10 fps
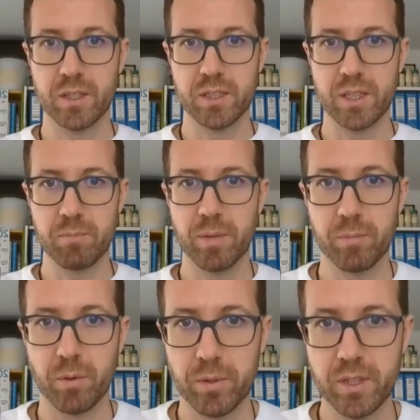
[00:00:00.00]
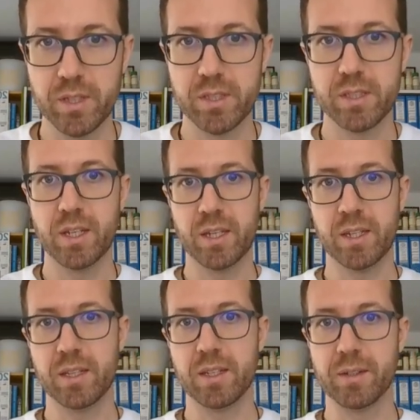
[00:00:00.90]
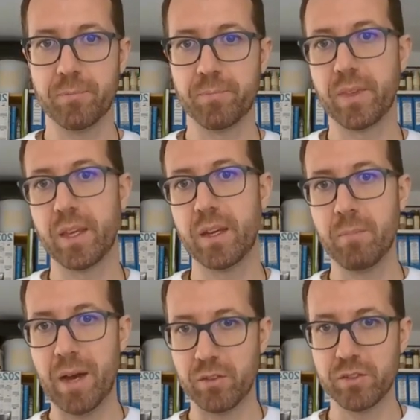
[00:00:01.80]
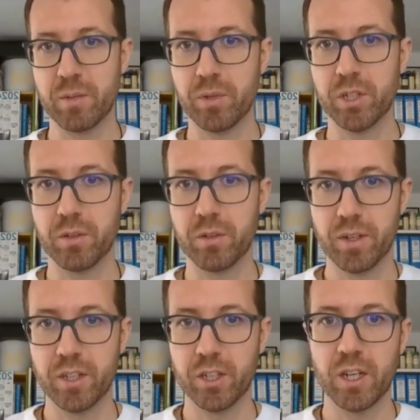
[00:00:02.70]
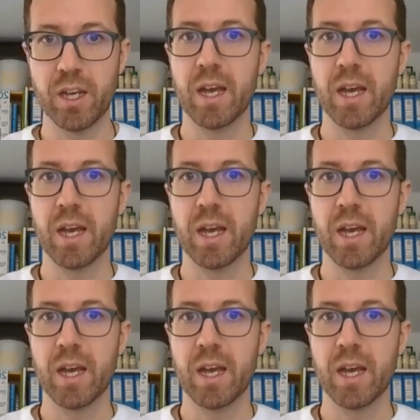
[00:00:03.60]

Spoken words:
these impact properties in the minus temperature range,